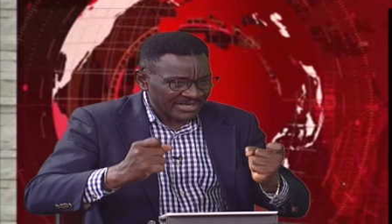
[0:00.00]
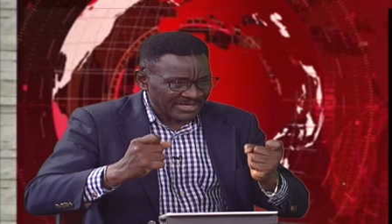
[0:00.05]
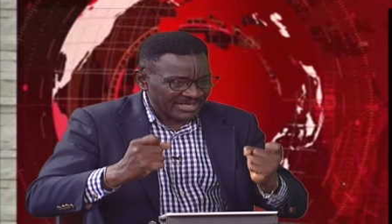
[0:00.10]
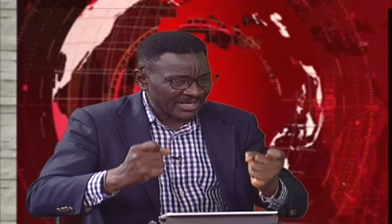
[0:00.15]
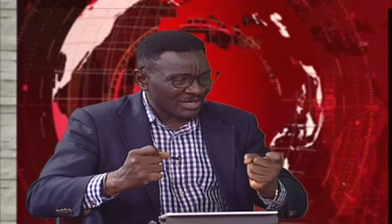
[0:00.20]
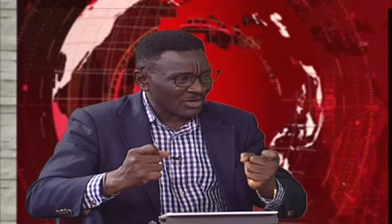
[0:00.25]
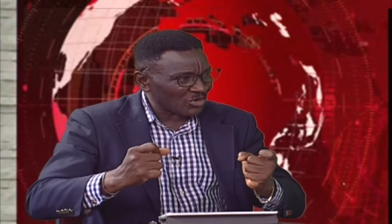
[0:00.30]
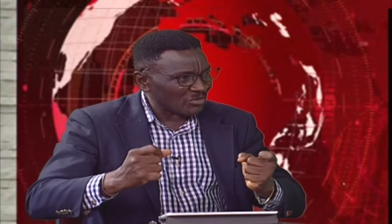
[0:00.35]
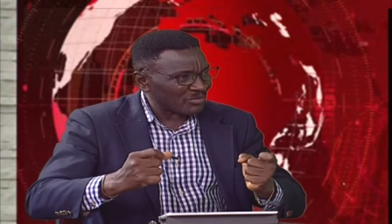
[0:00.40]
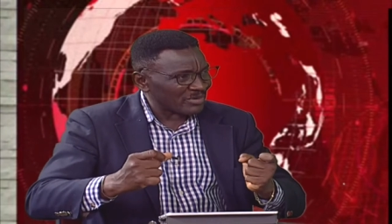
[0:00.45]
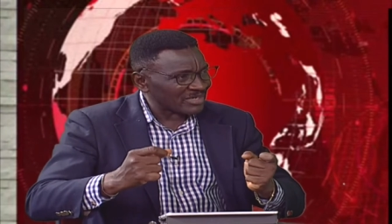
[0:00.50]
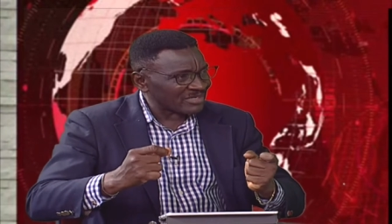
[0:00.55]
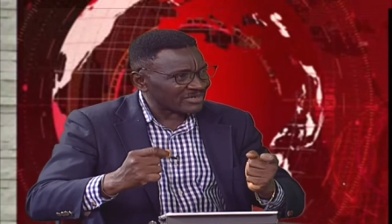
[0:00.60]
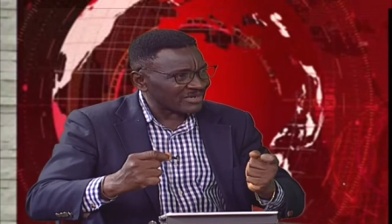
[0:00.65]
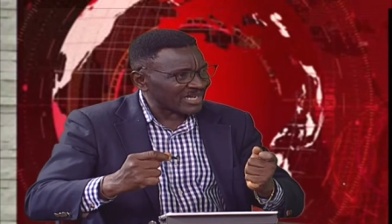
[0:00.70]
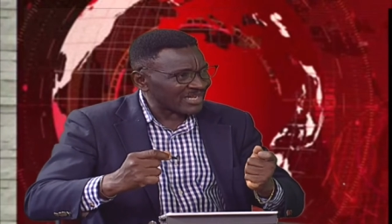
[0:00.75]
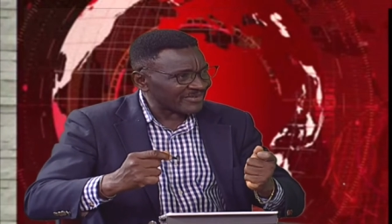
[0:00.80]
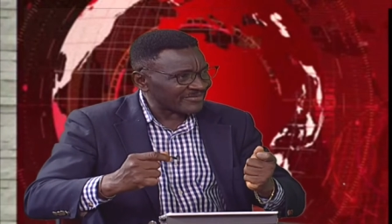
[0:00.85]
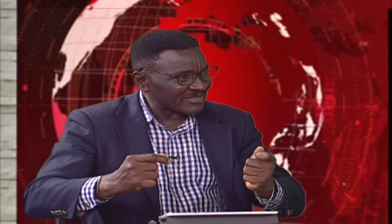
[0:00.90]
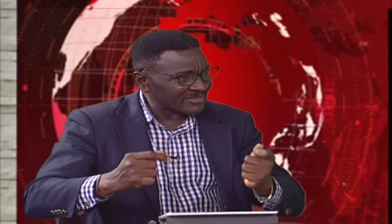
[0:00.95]
economic
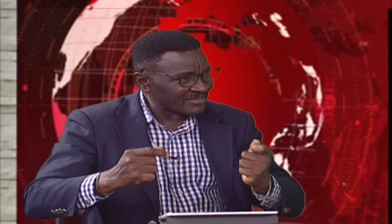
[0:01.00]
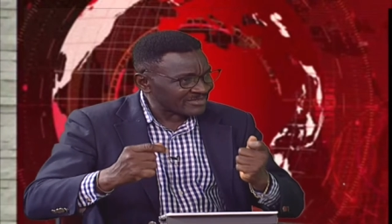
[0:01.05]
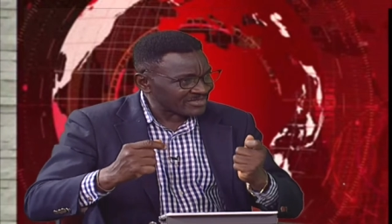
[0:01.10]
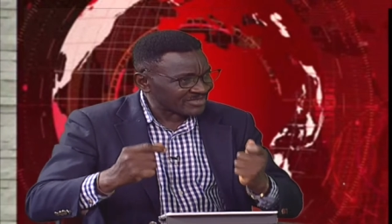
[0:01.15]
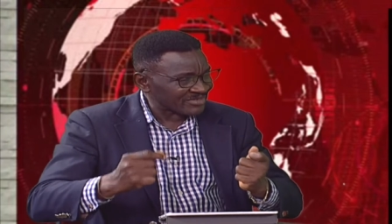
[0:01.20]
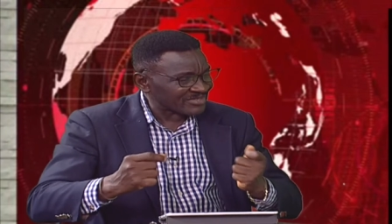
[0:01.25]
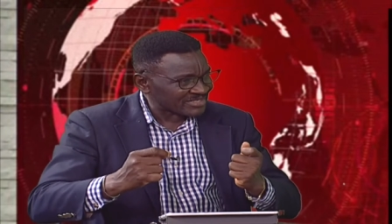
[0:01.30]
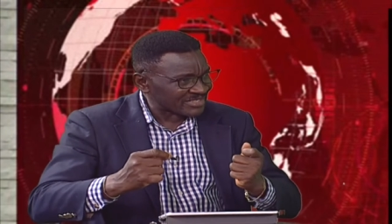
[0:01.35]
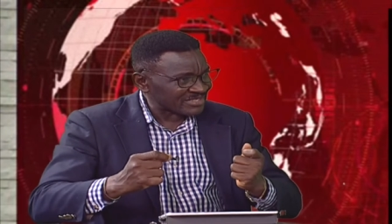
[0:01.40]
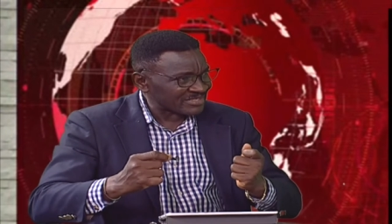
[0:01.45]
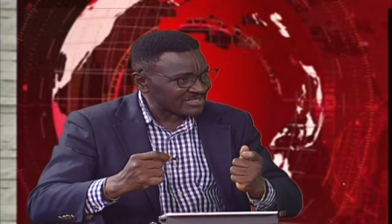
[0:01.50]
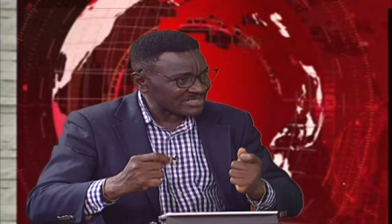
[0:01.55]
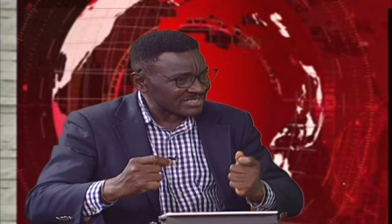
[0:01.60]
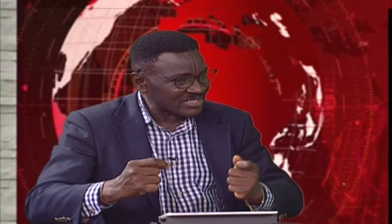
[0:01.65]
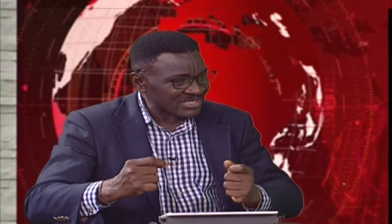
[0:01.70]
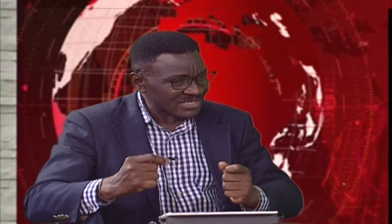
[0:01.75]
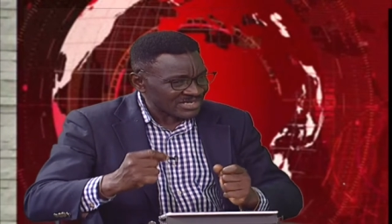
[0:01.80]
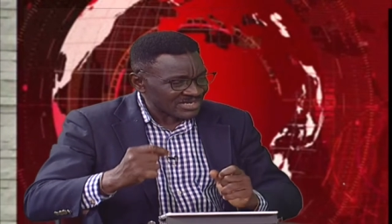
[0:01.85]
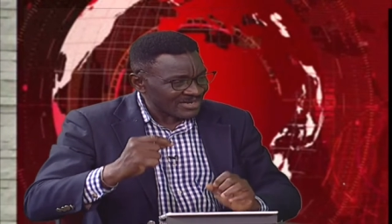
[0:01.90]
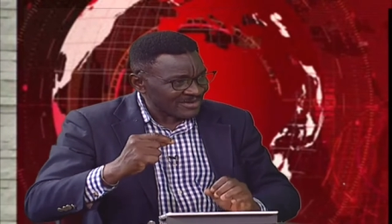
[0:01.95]
drive and
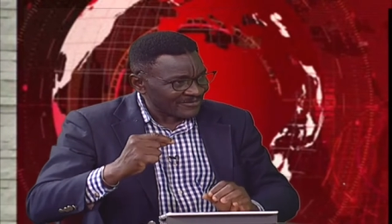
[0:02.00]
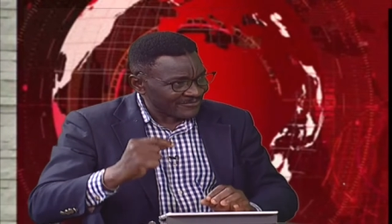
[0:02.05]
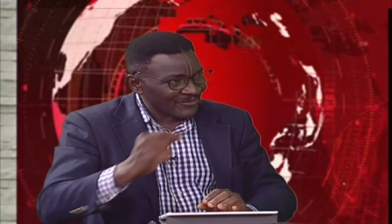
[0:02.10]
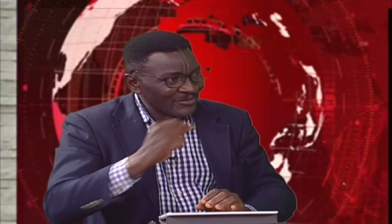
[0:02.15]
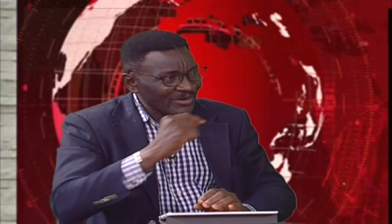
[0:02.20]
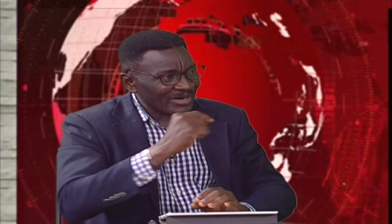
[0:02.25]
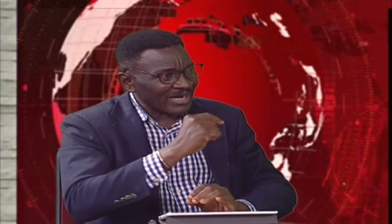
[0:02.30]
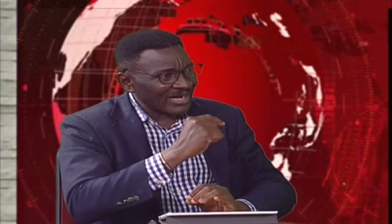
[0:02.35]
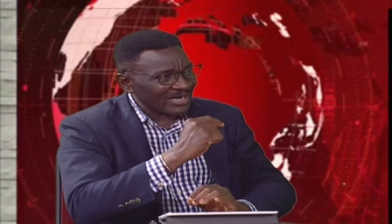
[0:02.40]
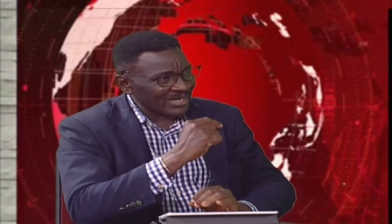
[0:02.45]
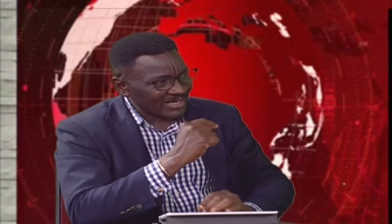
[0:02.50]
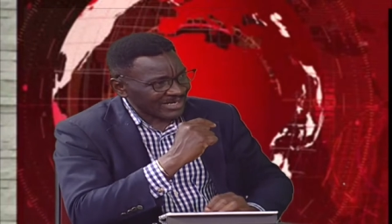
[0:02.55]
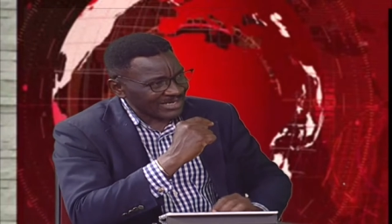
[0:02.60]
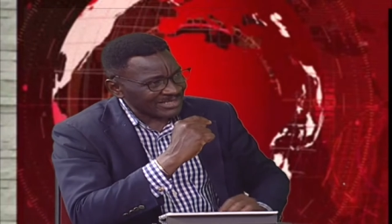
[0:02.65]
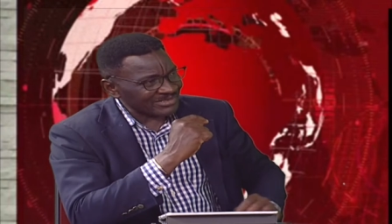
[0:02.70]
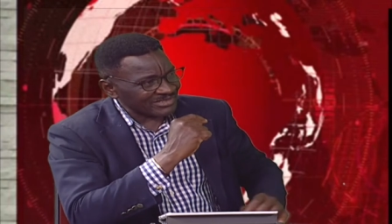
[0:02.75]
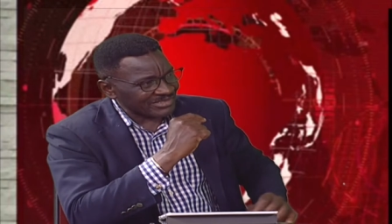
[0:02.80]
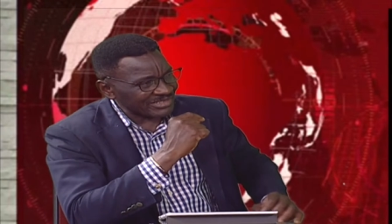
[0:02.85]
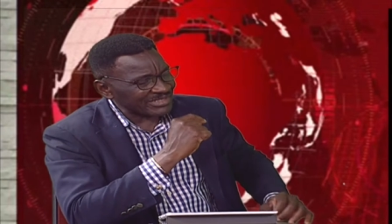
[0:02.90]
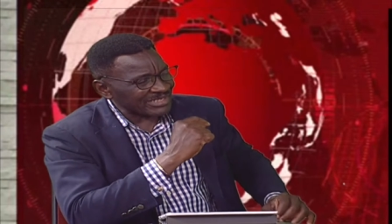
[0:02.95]
sustenance for our
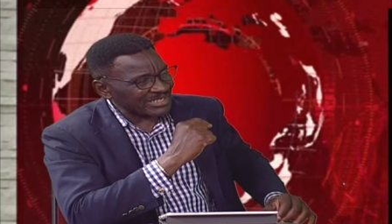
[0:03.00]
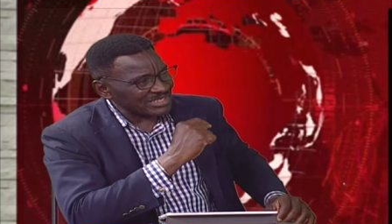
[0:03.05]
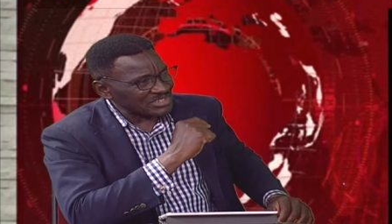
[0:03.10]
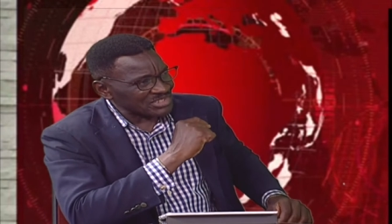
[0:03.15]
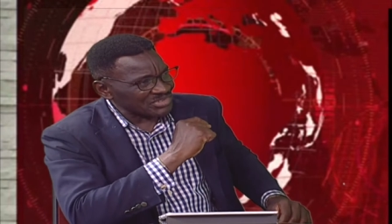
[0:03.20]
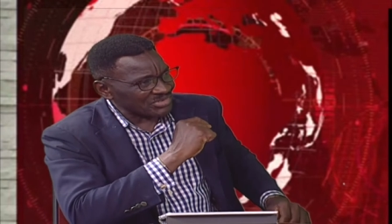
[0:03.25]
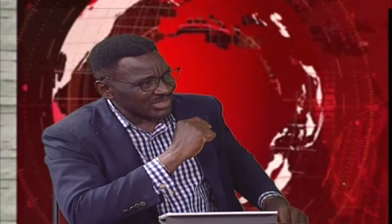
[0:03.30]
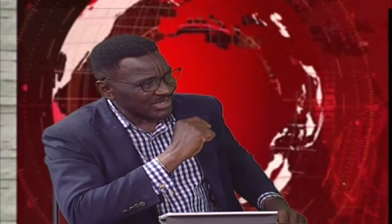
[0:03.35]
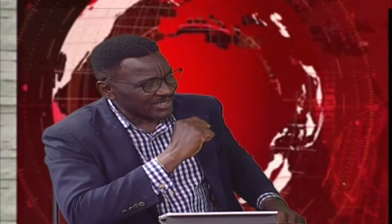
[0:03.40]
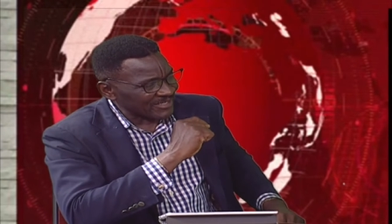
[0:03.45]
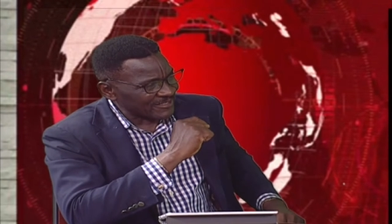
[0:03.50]
country, Nigeria?